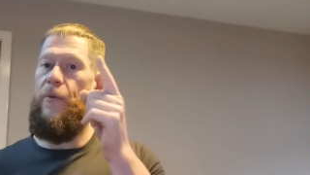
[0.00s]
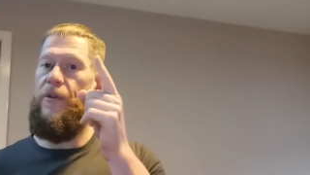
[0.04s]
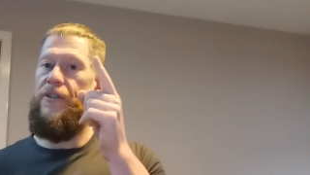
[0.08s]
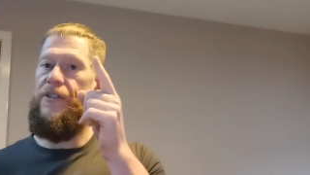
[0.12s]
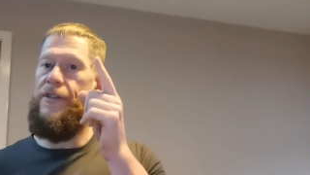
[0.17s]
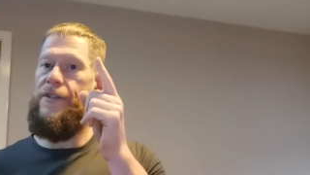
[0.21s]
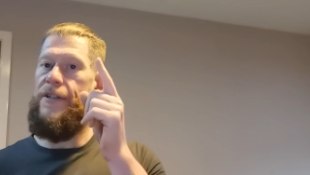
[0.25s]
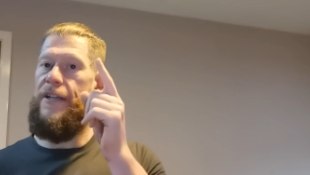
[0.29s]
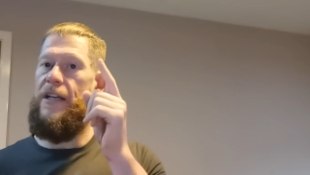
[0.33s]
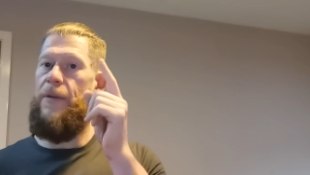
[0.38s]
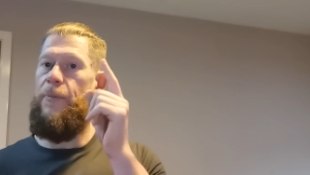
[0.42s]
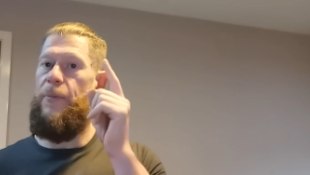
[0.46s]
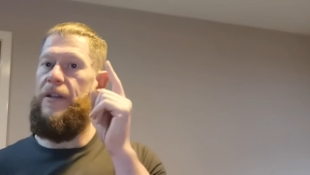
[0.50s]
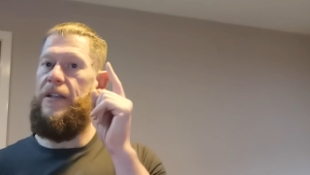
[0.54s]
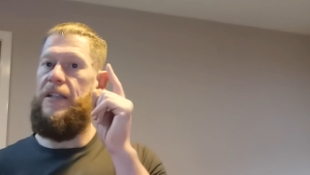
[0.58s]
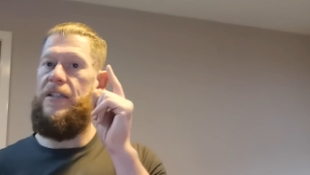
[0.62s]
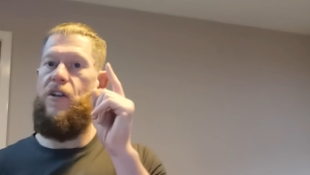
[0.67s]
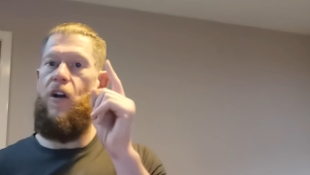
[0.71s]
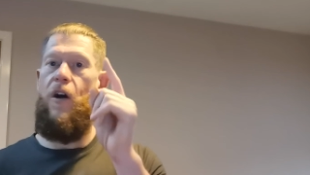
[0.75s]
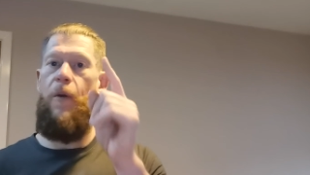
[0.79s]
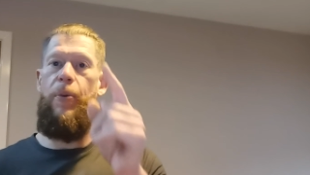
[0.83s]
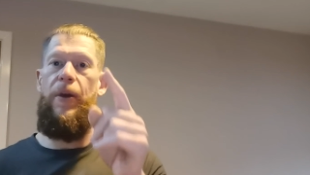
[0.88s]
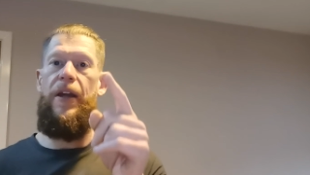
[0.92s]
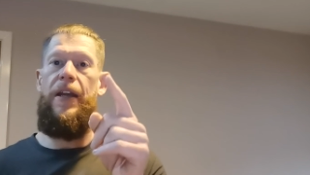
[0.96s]
which is going to be the
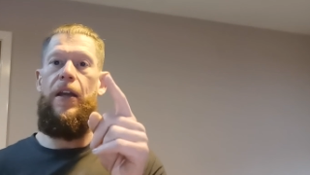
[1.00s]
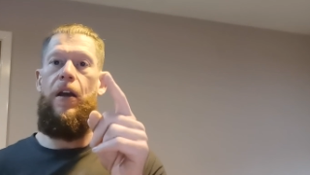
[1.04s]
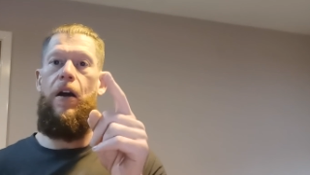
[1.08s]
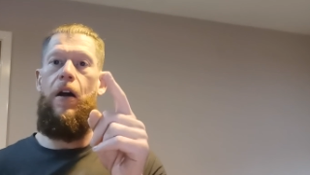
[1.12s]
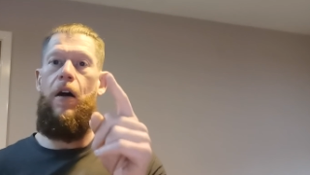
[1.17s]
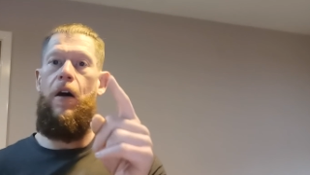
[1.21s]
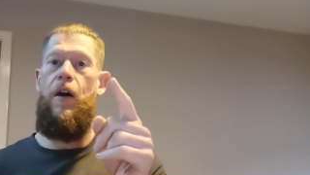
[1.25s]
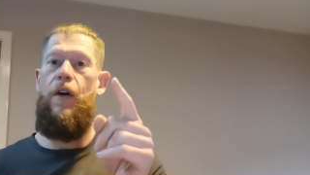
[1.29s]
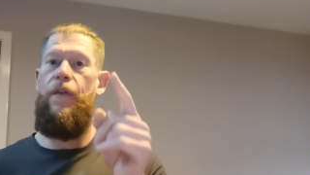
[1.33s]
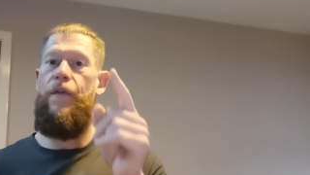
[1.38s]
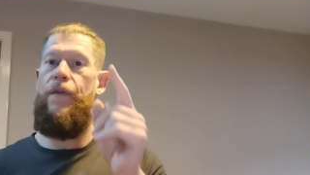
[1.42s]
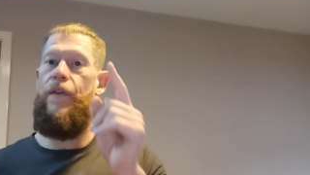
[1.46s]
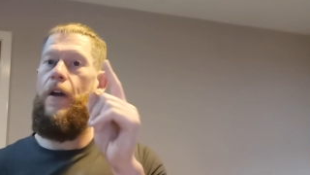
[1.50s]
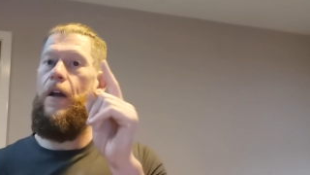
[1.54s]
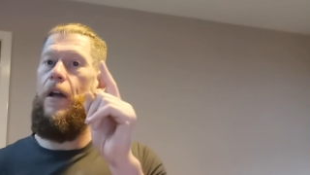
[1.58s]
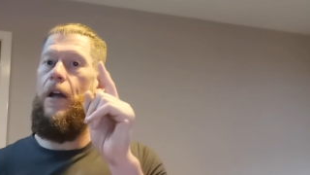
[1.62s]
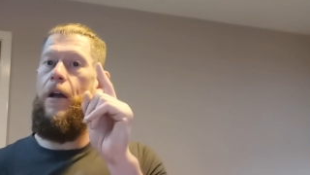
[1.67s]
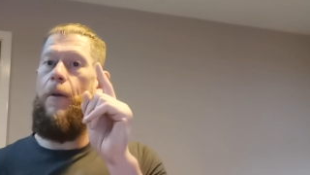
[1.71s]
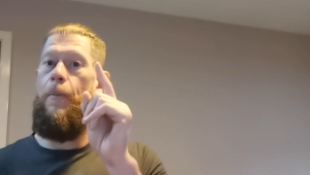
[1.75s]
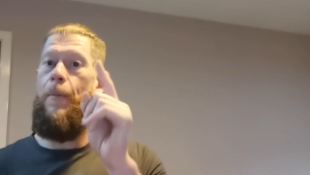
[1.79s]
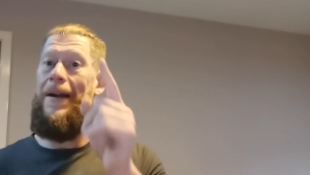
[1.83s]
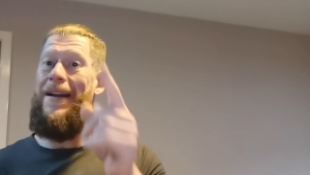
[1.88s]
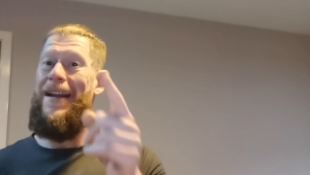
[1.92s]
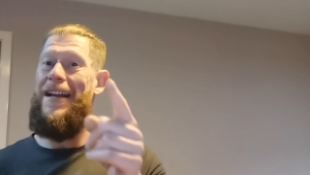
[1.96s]
topic of
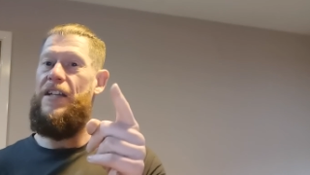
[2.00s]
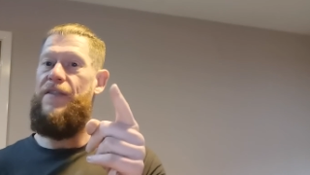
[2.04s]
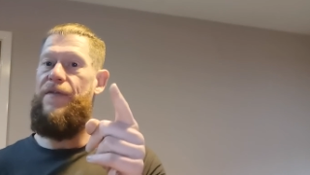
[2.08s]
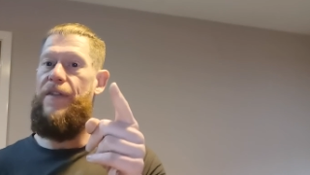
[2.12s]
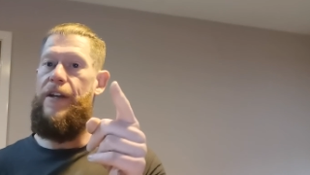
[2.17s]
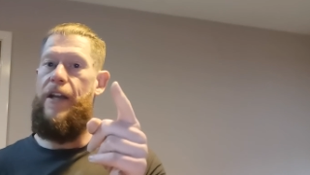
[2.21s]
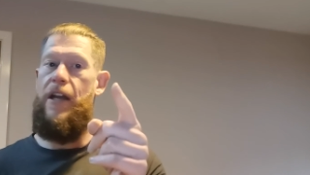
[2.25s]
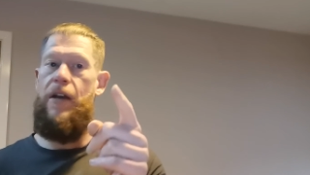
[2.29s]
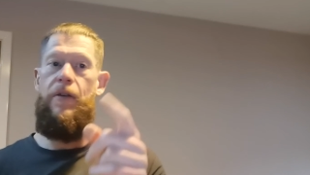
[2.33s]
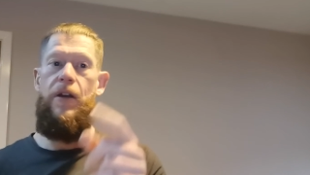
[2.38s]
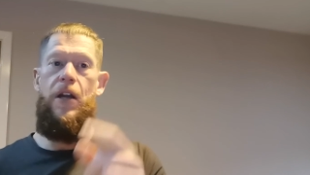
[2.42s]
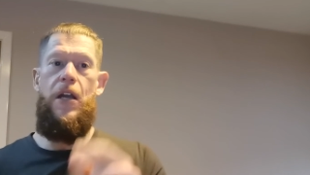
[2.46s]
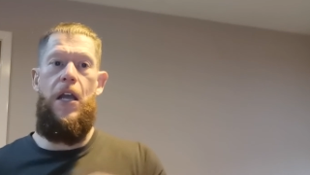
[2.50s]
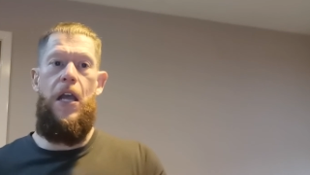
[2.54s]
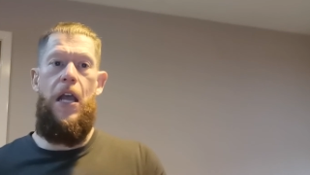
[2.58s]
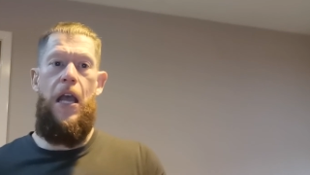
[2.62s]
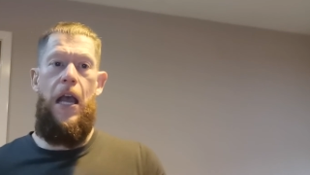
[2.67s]
my next video.